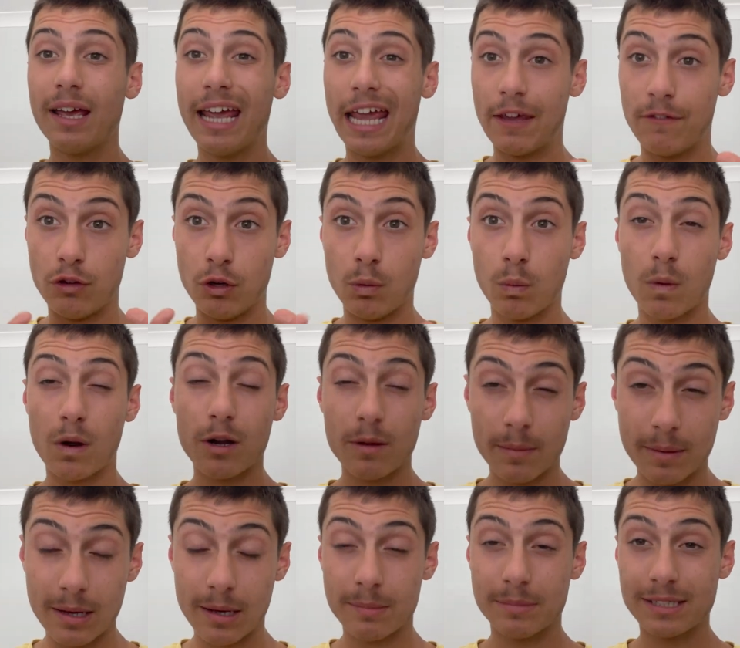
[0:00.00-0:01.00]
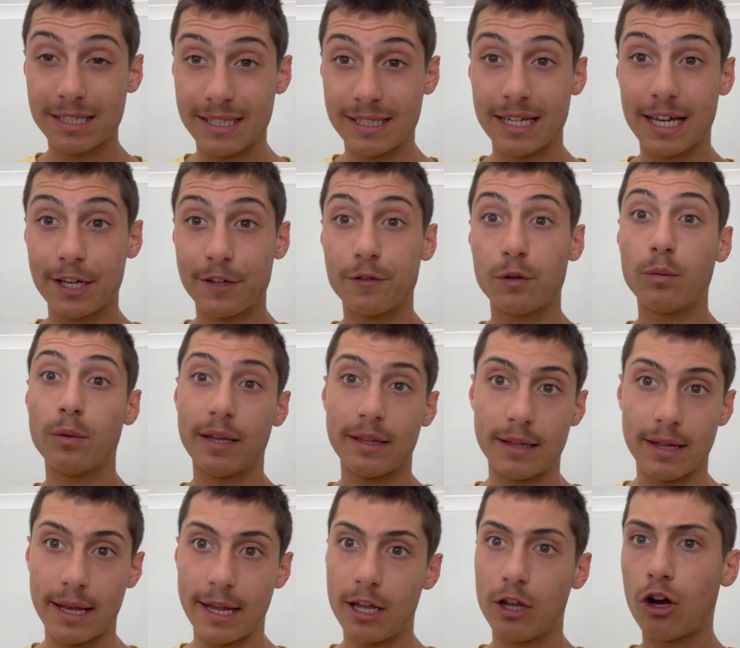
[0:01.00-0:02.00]
if you wanna become successful in
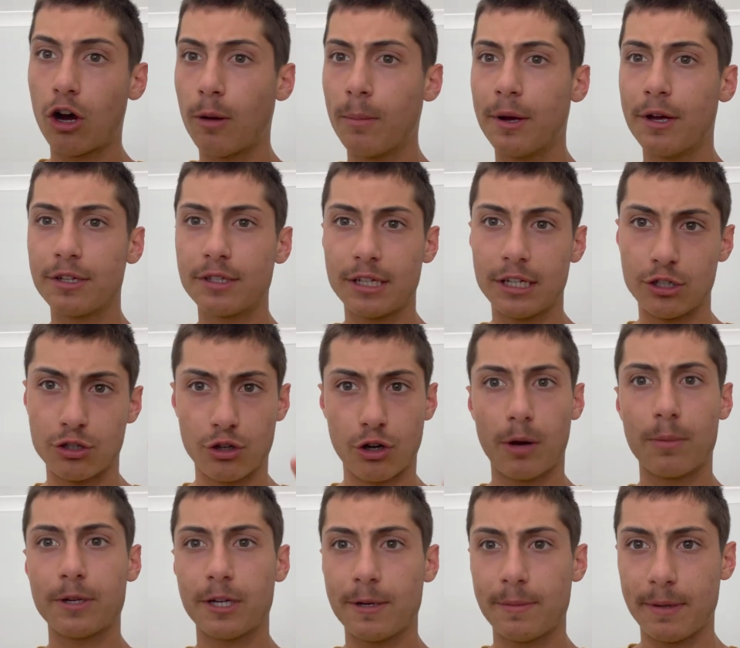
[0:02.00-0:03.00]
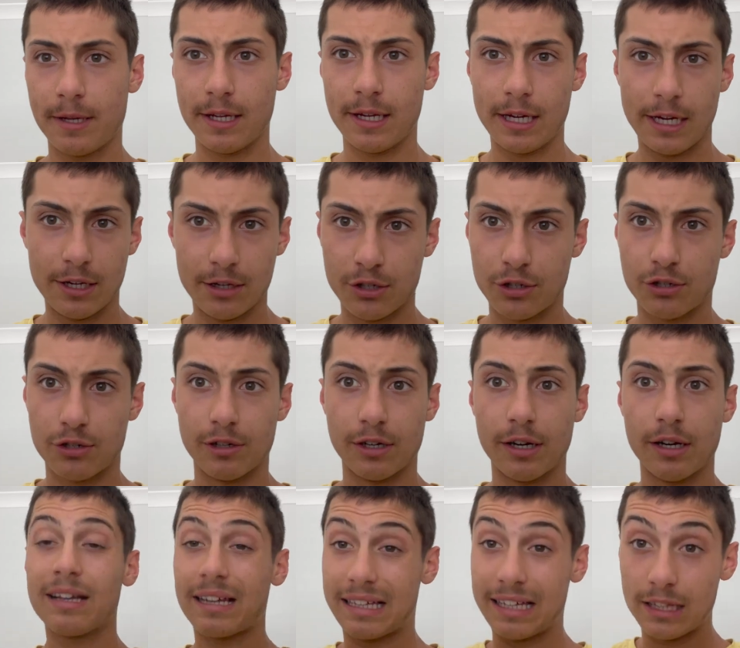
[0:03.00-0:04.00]
the e-commerce and dropshipping
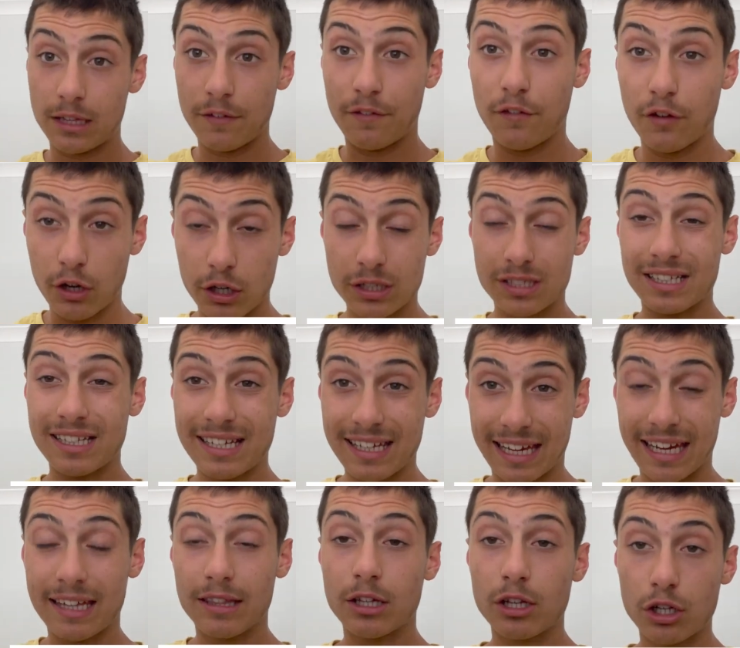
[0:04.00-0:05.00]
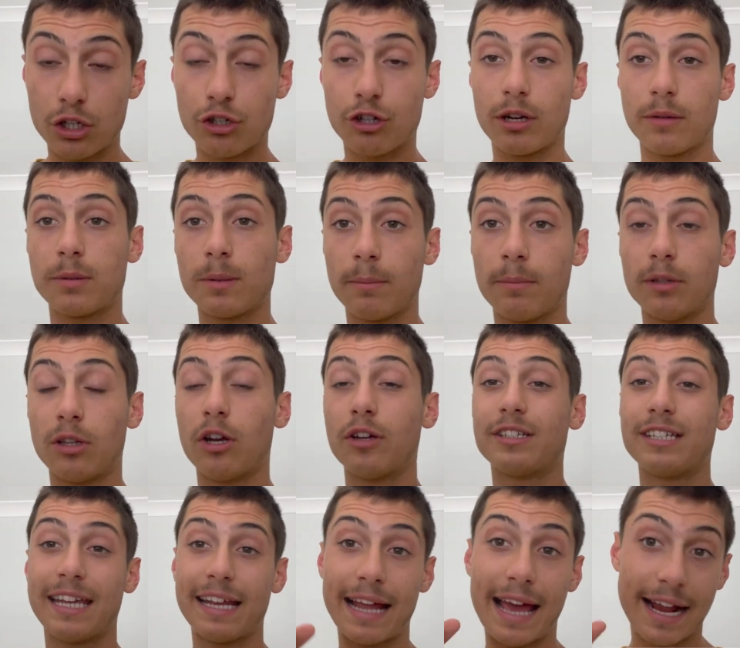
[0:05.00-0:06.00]
industry. Click the first link in the description below
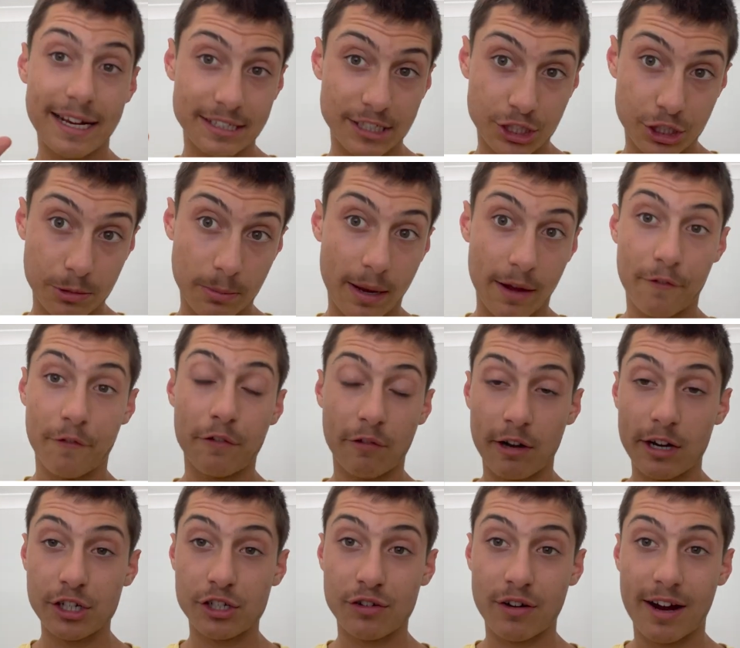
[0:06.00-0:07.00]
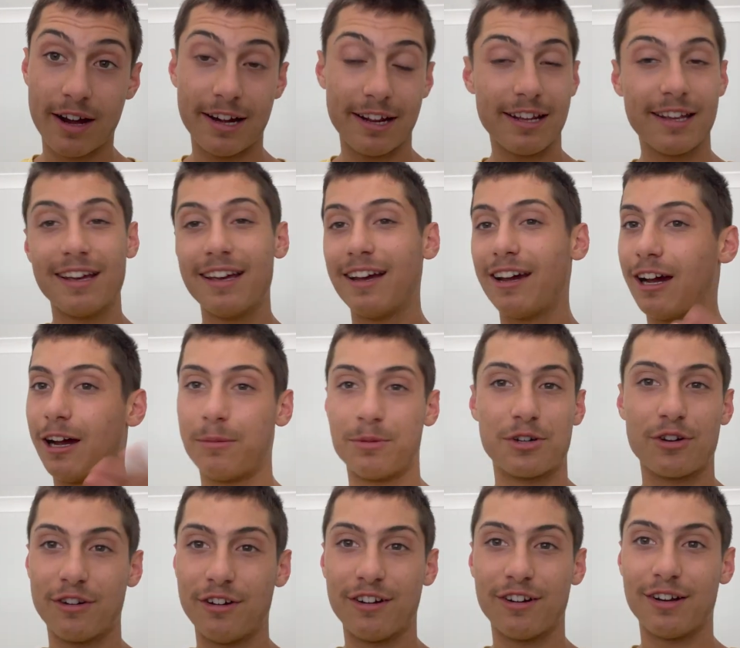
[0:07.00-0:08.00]
to get access to my free training. I'm
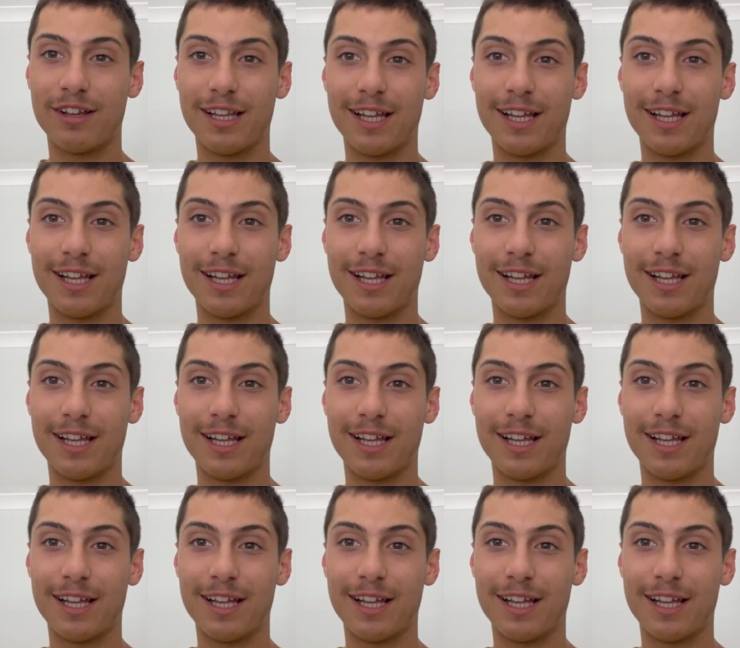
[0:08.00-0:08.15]
sure you're gonna